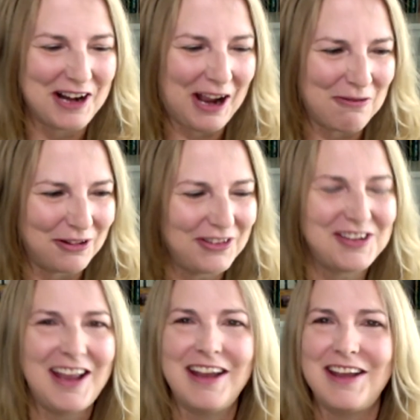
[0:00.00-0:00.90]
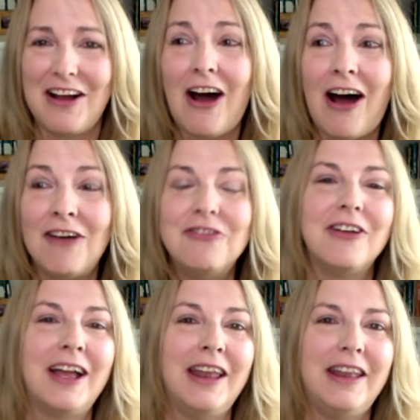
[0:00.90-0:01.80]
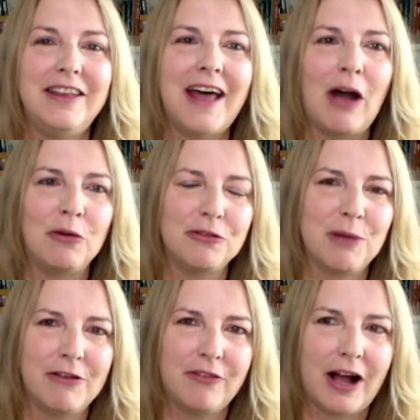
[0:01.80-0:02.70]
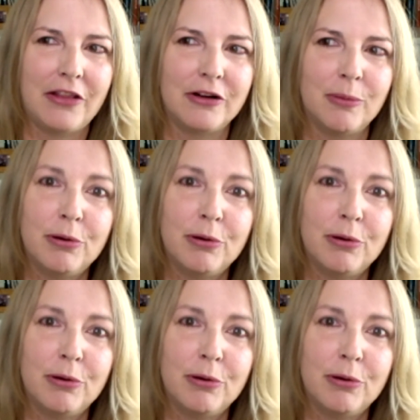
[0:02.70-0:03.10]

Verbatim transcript: when I was taking off, and that was my father.